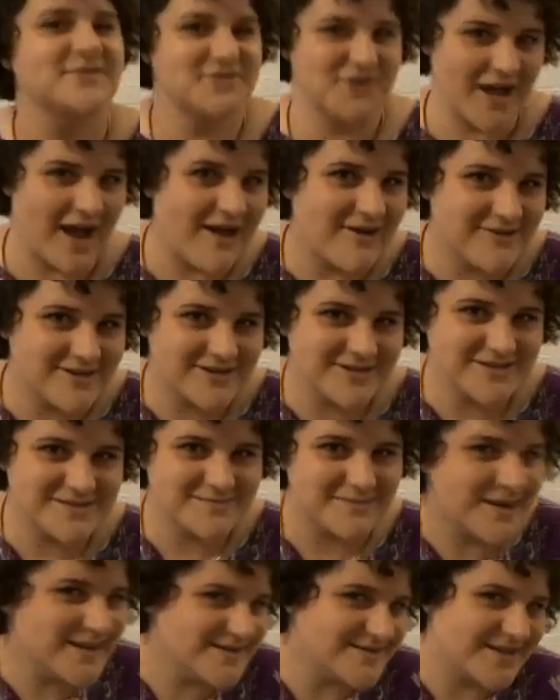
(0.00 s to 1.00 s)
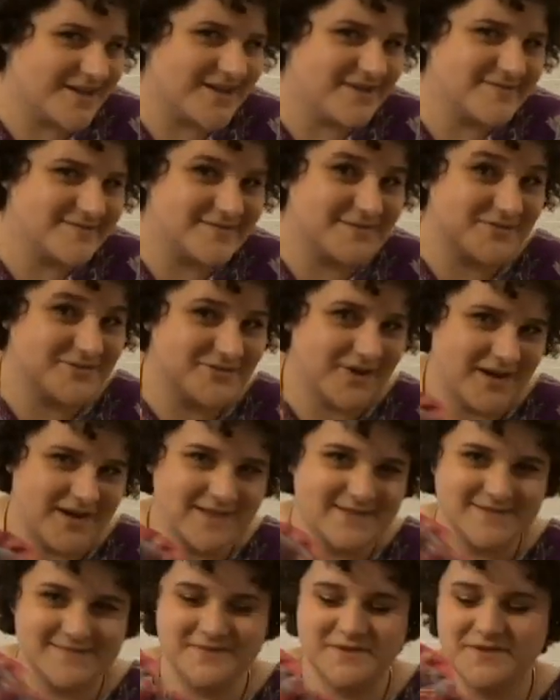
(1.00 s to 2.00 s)
to challenge myself to try
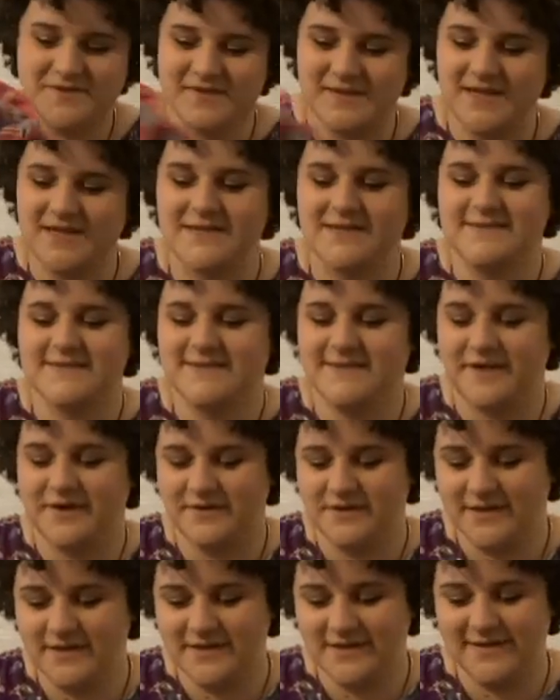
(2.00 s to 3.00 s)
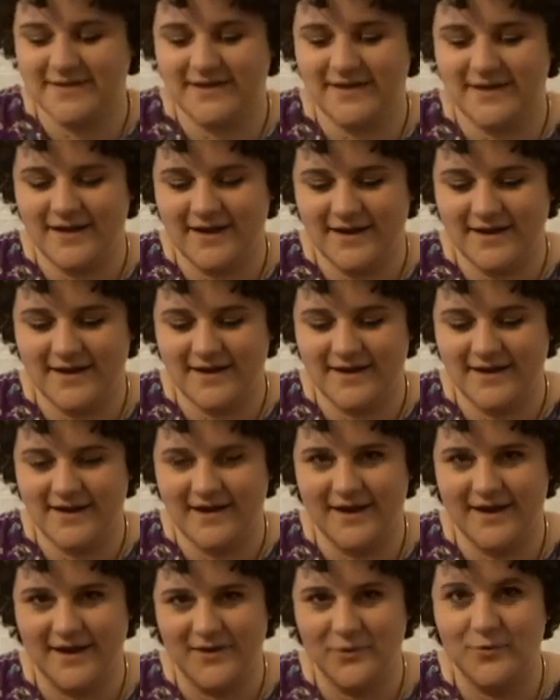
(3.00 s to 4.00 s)
some new things, so
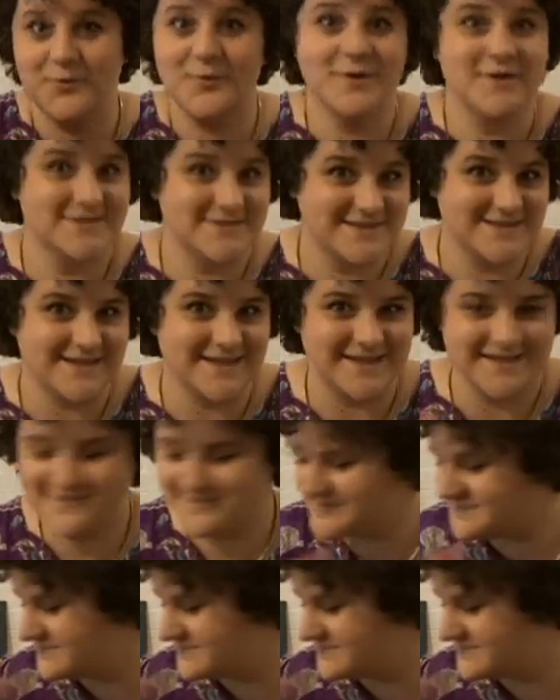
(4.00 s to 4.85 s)
we'll see.